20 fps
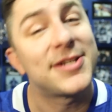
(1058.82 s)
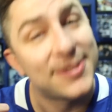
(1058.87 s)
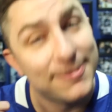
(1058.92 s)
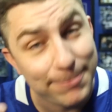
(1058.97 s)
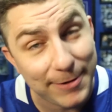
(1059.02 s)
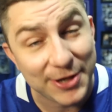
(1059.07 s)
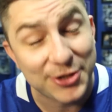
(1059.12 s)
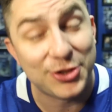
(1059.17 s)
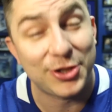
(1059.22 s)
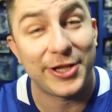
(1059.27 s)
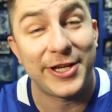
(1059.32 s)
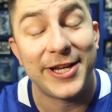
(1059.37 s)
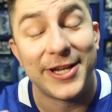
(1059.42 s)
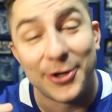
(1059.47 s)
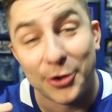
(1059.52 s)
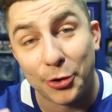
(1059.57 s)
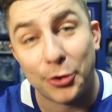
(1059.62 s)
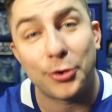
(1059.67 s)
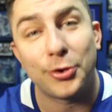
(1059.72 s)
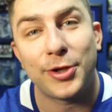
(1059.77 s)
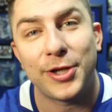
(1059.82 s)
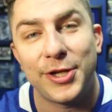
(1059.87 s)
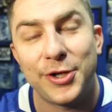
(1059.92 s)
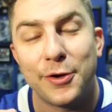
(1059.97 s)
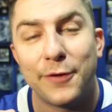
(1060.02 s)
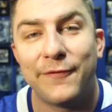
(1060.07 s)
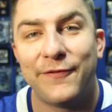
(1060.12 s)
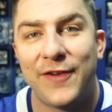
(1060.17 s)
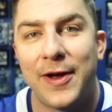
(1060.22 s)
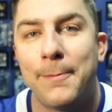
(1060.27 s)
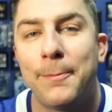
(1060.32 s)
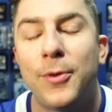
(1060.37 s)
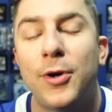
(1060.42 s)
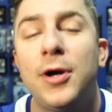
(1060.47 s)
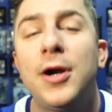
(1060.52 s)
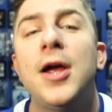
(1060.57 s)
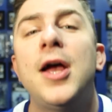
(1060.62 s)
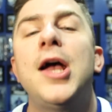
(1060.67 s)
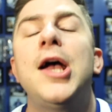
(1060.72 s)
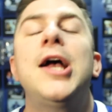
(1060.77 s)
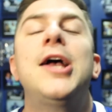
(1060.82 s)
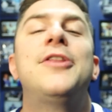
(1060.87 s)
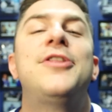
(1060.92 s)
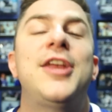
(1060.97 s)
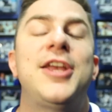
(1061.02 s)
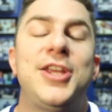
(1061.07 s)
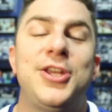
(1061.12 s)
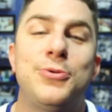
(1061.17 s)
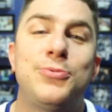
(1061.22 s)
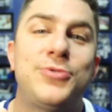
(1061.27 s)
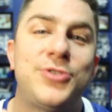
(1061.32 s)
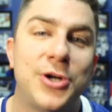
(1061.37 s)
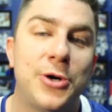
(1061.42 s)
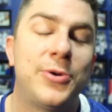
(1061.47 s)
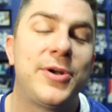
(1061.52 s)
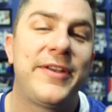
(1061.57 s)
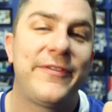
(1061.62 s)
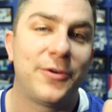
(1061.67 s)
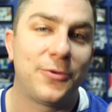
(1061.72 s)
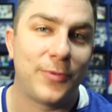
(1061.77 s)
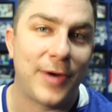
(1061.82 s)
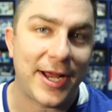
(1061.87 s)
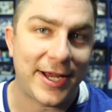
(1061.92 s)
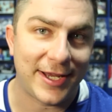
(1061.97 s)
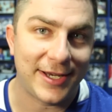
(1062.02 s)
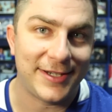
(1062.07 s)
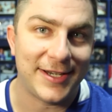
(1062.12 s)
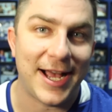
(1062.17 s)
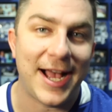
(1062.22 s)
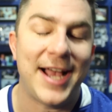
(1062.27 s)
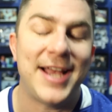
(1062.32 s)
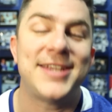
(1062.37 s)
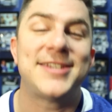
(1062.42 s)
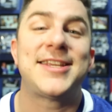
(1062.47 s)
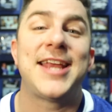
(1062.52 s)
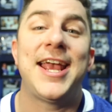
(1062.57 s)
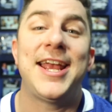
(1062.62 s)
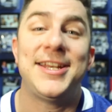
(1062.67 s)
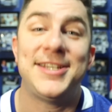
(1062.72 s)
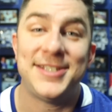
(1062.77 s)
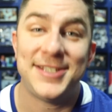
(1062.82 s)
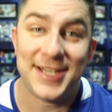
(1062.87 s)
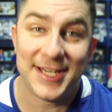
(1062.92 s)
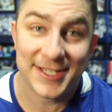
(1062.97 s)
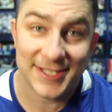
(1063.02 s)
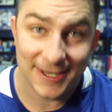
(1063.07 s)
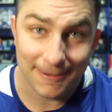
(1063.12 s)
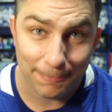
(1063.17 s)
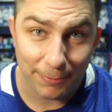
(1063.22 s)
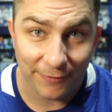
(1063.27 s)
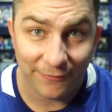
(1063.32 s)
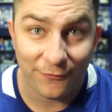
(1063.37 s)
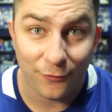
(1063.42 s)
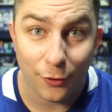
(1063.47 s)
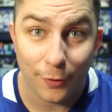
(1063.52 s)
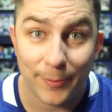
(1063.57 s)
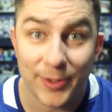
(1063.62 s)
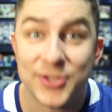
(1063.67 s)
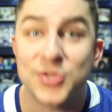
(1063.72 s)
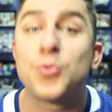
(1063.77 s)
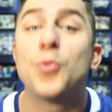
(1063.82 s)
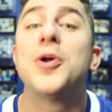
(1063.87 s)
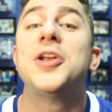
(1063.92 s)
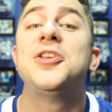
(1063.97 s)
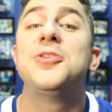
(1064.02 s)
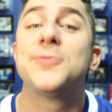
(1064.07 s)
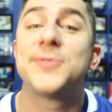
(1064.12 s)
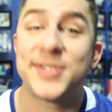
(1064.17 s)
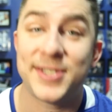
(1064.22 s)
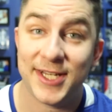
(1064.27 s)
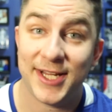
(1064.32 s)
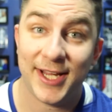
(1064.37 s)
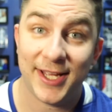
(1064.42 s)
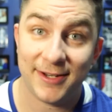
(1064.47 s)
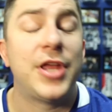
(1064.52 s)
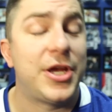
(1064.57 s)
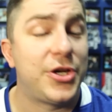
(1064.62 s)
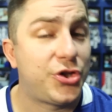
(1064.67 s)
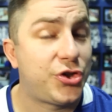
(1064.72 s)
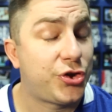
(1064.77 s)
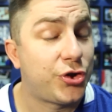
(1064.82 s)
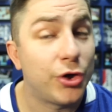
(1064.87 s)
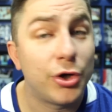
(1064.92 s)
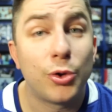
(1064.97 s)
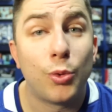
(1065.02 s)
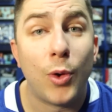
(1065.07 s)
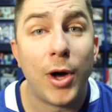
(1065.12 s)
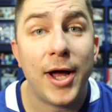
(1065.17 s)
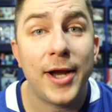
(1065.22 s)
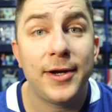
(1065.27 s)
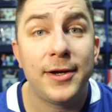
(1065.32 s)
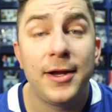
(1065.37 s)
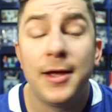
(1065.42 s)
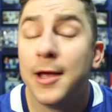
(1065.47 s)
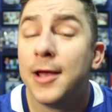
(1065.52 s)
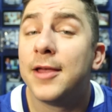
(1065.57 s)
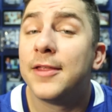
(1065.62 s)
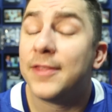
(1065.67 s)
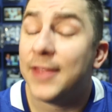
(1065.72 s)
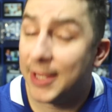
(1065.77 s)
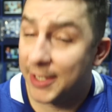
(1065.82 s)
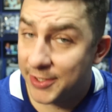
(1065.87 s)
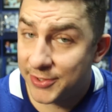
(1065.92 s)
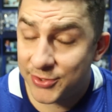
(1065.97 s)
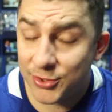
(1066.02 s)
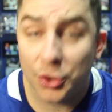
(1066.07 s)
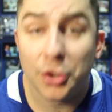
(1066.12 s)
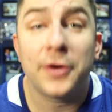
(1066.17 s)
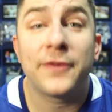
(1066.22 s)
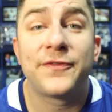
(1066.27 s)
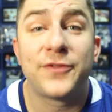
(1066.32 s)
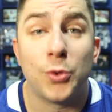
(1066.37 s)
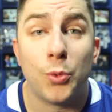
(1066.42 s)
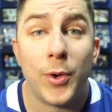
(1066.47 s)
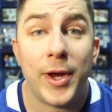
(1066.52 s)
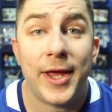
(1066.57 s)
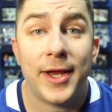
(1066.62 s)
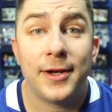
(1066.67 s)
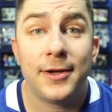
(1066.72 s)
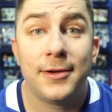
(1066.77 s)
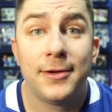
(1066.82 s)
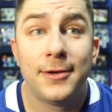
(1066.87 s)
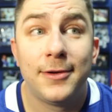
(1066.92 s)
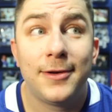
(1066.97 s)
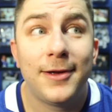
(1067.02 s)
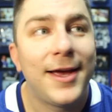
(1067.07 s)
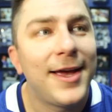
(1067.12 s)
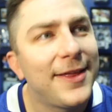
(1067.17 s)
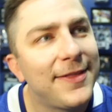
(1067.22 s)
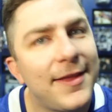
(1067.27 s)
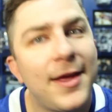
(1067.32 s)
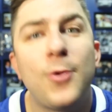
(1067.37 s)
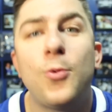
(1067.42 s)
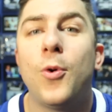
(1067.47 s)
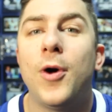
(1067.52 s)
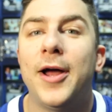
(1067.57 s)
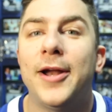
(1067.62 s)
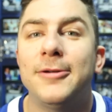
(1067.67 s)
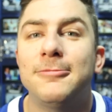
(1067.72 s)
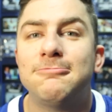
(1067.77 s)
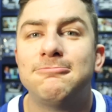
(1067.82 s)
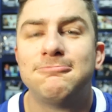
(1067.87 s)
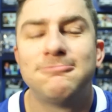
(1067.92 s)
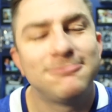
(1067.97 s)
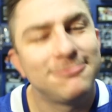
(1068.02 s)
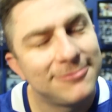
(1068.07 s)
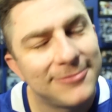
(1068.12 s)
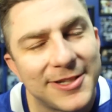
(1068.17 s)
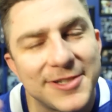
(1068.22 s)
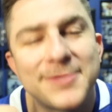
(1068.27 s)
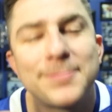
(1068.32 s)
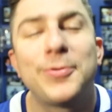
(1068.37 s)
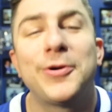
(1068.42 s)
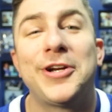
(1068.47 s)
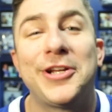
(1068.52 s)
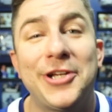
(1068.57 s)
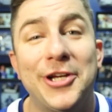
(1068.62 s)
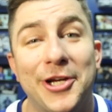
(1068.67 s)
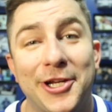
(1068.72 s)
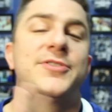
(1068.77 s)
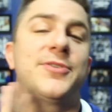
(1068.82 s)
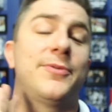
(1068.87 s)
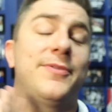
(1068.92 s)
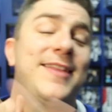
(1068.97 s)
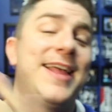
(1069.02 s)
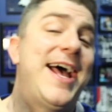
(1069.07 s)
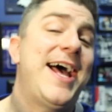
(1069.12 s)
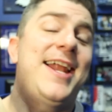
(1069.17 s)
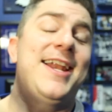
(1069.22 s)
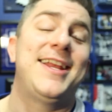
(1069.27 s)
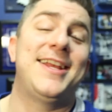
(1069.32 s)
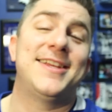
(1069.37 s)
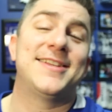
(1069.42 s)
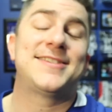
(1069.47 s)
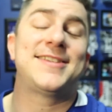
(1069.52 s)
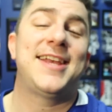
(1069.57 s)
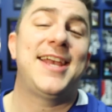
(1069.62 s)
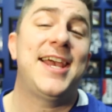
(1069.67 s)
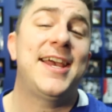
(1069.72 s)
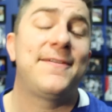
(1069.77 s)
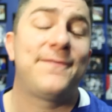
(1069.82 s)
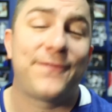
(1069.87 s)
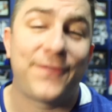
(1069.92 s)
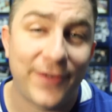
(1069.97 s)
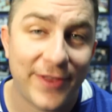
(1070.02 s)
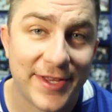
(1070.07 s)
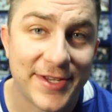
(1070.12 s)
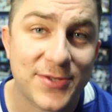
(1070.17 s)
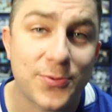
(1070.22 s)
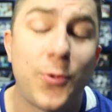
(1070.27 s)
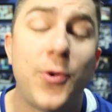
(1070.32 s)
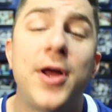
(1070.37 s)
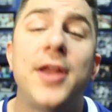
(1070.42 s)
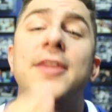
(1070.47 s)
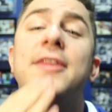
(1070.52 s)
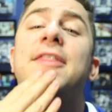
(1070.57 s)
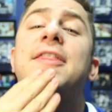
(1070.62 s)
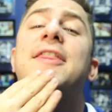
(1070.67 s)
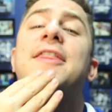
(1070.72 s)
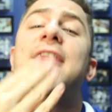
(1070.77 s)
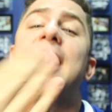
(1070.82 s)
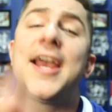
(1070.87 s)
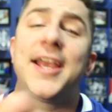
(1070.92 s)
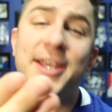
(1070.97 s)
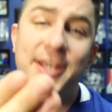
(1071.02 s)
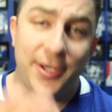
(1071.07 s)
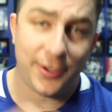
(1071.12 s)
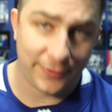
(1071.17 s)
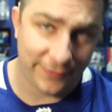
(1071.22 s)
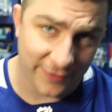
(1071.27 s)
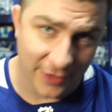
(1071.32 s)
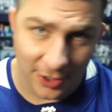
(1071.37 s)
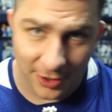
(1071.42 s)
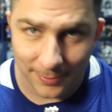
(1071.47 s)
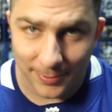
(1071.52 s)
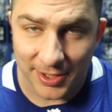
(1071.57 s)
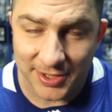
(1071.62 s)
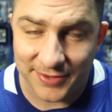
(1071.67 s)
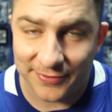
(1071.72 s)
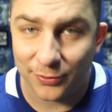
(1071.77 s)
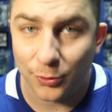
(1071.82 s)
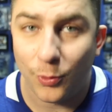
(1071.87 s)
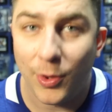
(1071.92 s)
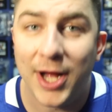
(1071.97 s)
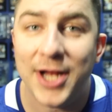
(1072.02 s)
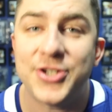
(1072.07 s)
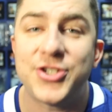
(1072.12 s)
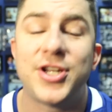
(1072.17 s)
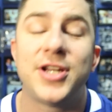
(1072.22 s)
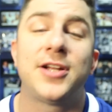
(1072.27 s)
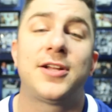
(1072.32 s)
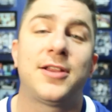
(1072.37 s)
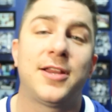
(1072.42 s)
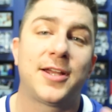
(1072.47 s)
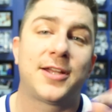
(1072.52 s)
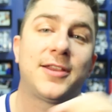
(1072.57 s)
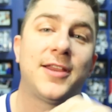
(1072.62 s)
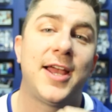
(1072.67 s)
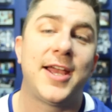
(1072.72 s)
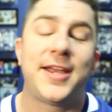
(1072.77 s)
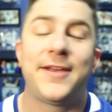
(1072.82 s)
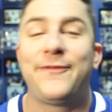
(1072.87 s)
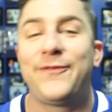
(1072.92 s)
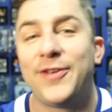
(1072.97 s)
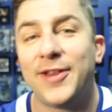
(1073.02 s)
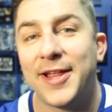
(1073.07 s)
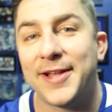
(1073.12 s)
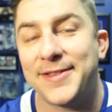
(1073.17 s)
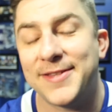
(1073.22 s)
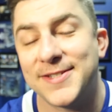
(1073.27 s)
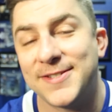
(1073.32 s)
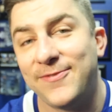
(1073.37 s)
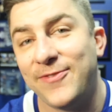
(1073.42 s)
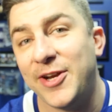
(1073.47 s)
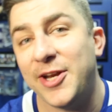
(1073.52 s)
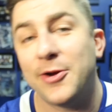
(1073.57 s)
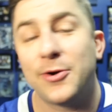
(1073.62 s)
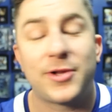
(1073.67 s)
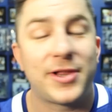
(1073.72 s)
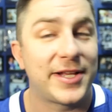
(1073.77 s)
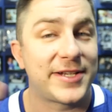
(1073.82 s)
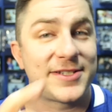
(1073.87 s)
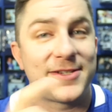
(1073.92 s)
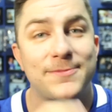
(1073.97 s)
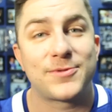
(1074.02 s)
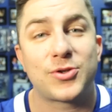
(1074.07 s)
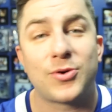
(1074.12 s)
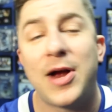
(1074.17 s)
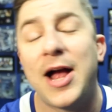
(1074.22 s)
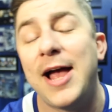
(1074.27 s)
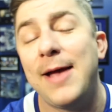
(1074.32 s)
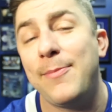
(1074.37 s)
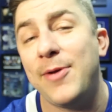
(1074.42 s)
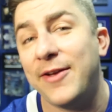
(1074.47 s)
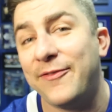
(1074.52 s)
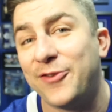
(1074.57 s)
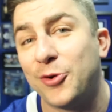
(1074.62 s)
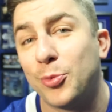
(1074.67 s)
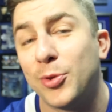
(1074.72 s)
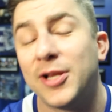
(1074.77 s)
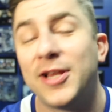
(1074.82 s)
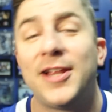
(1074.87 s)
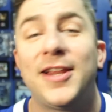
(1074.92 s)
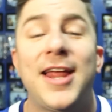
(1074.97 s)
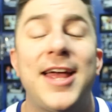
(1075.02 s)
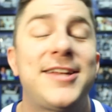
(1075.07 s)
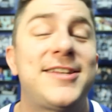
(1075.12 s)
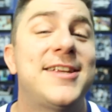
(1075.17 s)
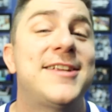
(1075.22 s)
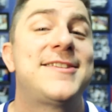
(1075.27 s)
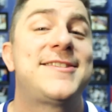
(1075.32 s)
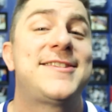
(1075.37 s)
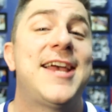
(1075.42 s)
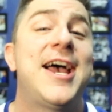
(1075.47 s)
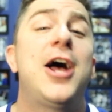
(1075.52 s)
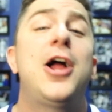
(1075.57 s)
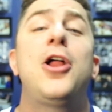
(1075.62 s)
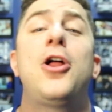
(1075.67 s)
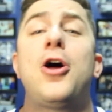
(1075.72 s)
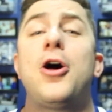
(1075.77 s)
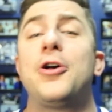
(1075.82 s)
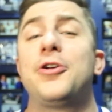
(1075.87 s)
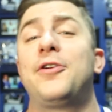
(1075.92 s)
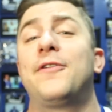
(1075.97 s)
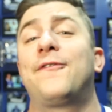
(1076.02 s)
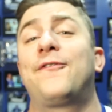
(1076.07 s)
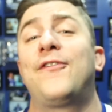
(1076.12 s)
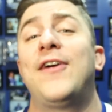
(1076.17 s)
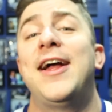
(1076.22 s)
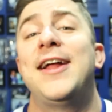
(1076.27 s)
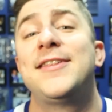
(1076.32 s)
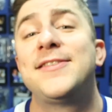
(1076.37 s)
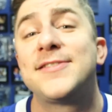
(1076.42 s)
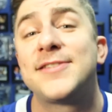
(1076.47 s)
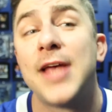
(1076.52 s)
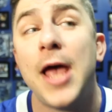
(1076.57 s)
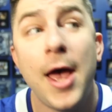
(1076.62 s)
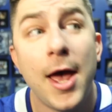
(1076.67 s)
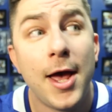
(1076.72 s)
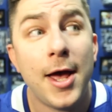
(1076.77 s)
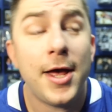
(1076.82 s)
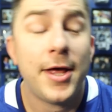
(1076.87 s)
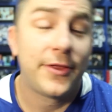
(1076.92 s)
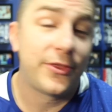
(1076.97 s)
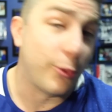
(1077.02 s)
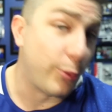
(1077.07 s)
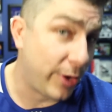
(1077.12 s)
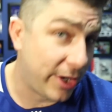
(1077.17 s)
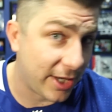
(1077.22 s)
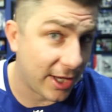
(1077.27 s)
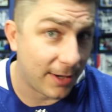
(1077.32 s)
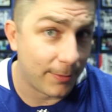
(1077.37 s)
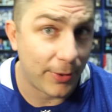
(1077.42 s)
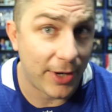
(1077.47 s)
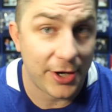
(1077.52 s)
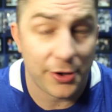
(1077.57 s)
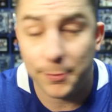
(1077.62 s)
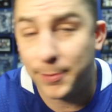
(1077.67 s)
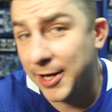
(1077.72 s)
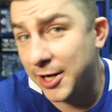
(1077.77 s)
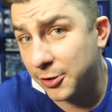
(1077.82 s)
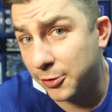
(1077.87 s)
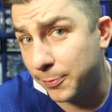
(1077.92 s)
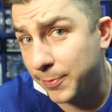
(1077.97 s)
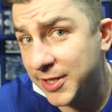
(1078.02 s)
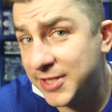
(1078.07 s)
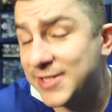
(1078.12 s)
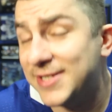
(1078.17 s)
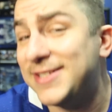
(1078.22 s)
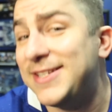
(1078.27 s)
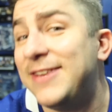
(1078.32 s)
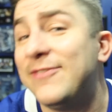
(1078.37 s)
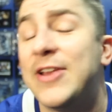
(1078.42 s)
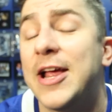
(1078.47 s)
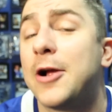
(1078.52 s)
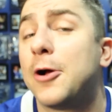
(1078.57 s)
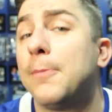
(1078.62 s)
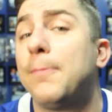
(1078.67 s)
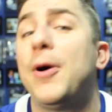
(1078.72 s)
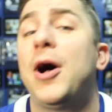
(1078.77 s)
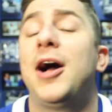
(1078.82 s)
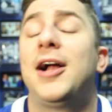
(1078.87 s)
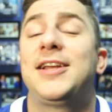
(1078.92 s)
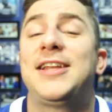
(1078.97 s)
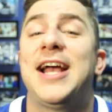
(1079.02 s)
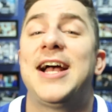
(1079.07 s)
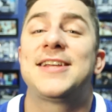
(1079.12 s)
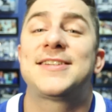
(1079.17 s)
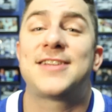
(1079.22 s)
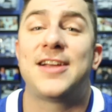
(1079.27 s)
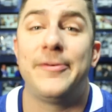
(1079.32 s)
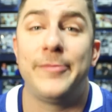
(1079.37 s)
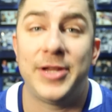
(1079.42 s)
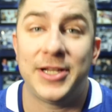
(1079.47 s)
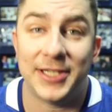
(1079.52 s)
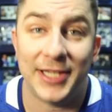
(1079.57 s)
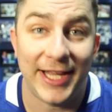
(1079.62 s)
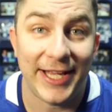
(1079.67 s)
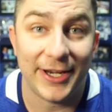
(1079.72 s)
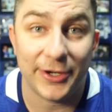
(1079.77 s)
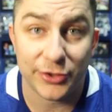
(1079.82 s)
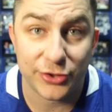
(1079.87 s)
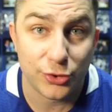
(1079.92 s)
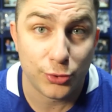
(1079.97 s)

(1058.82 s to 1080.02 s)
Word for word: especially in early November, that you don't even recognize a decent performance when you see it. They should have won, they deserved to win, and they won. That's pretty good. So that is it for this one. Thank you very much for watching. Click like if you like this video. Click subscribe if you really liked it. Tell all your friends that we got a brand new Pentacle Pizza Steve Dangle podcast coming later